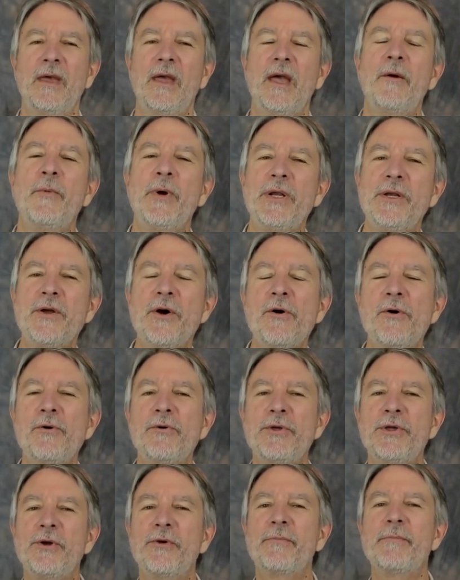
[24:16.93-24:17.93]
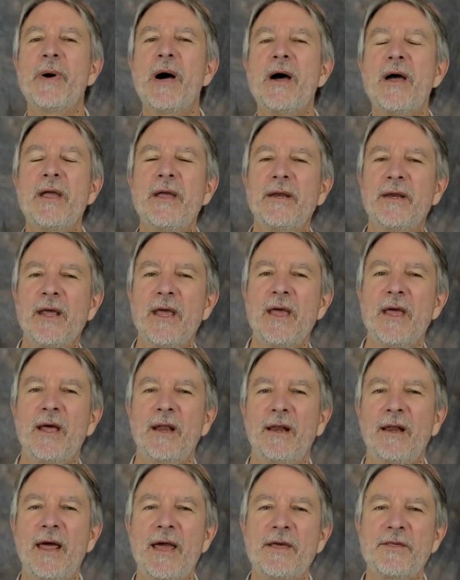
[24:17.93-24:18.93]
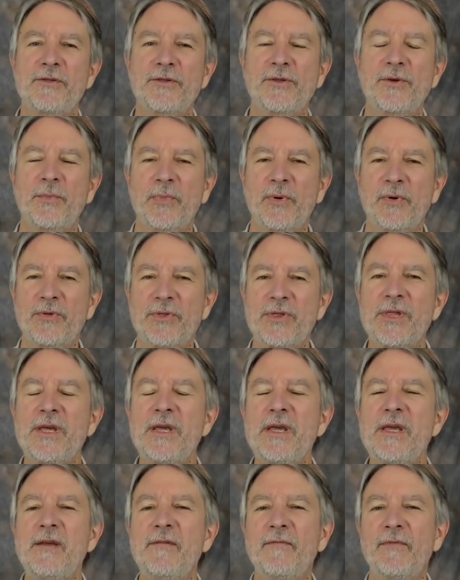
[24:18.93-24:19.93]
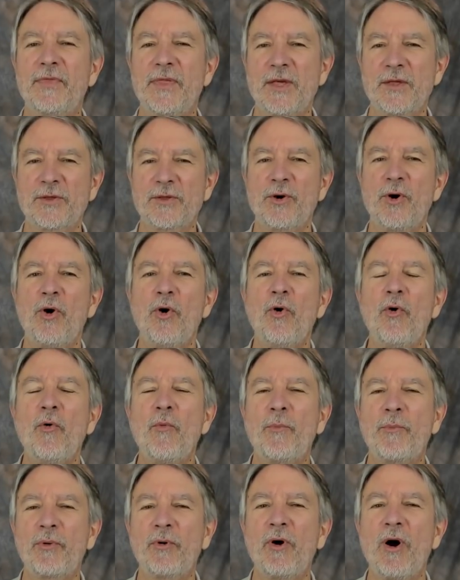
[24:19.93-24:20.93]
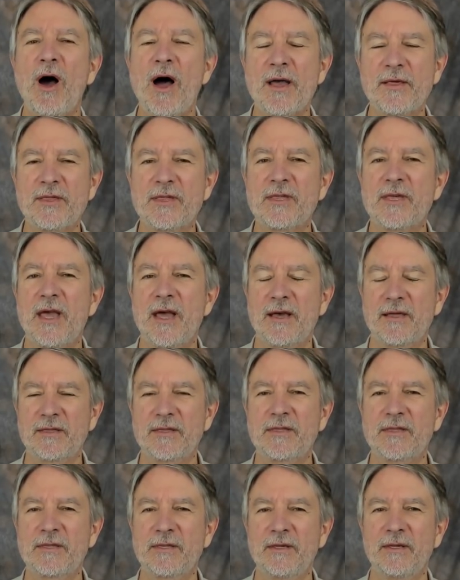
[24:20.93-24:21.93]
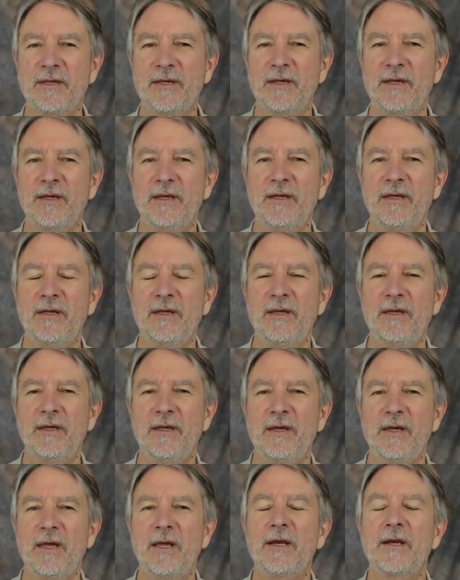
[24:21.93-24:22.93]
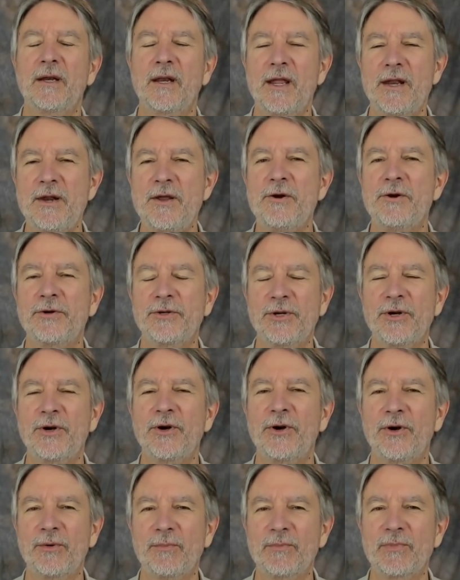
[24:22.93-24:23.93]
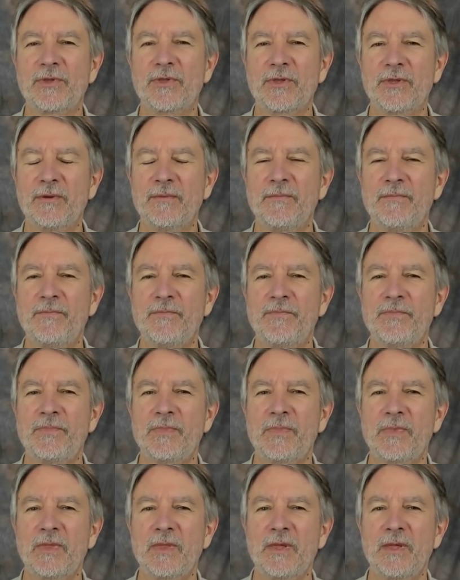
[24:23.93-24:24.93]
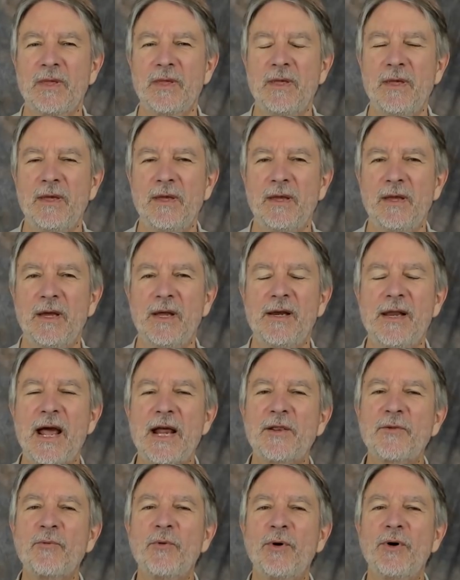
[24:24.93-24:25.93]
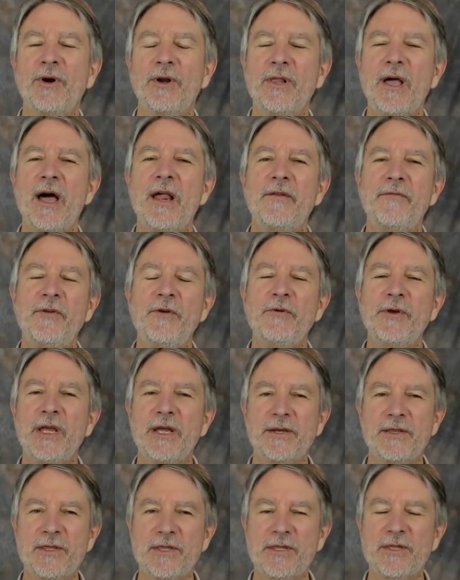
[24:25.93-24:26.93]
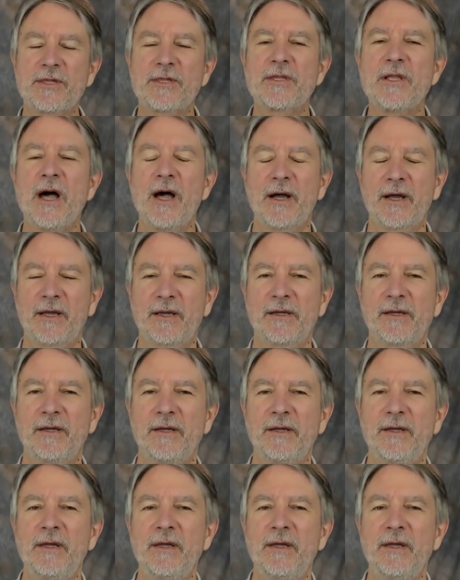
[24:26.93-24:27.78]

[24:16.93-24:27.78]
And we know your mind likes to perceive this whole process in linear terms. And that's where a lot of you get stuck,